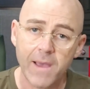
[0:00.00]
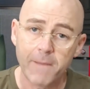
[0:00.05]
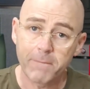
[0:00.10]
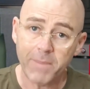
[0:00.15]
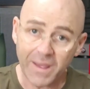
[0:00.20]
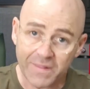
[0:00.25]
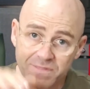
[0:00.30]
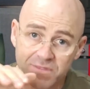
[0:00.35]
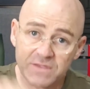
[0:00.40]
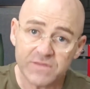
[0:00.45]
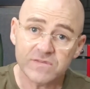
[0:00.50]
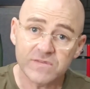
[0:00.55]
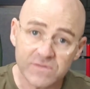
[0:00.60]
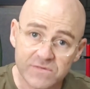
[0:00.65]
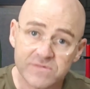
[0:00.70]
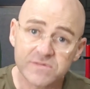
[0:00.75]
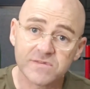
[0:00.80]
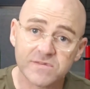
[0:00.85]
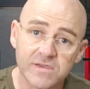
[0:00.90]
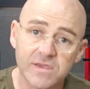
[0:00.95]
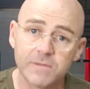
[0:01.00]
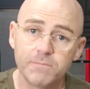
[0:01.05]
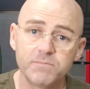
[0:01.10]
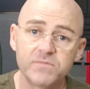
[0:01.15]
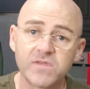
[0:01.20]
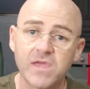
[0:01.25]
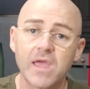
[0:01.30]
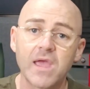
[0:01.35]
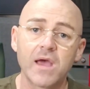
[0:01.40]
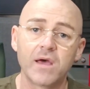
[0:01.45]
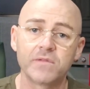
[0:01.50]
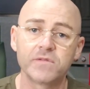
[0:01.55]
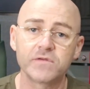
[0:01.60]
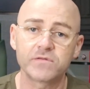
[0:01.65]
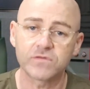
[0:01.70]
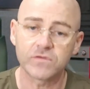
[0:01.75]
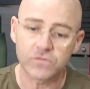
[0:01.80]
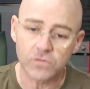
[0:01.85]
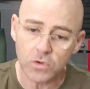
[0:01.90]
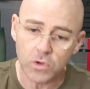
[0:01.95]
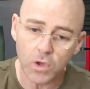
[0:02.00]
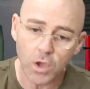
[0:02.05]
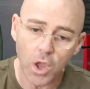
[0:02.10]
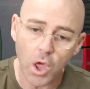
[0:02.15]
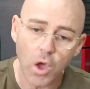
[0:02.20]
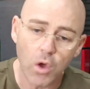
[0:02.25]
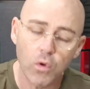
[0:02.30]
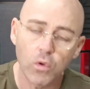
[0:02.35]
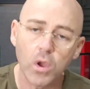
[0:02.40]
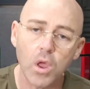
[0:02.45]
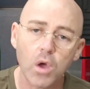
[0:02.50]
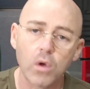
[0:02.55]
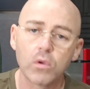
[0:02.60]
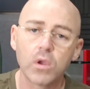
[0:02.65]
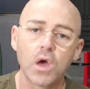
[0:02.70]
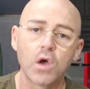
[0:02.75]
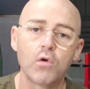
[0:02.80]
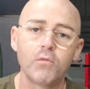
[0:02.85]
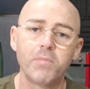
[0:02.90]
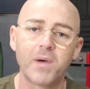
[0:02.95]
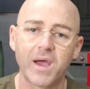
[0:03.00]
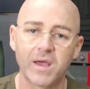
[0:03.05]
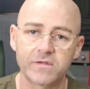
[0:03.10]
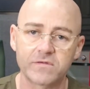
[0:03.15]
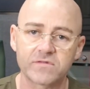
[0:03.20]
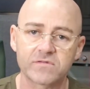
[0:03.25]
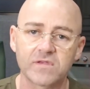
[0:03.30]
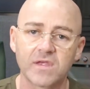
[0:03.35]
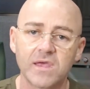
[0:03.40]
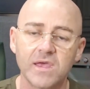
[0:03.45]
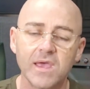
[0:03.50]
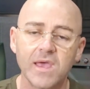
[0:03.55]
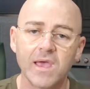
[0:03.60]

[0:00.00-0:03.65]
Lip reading: But this is deep down. This is low bass.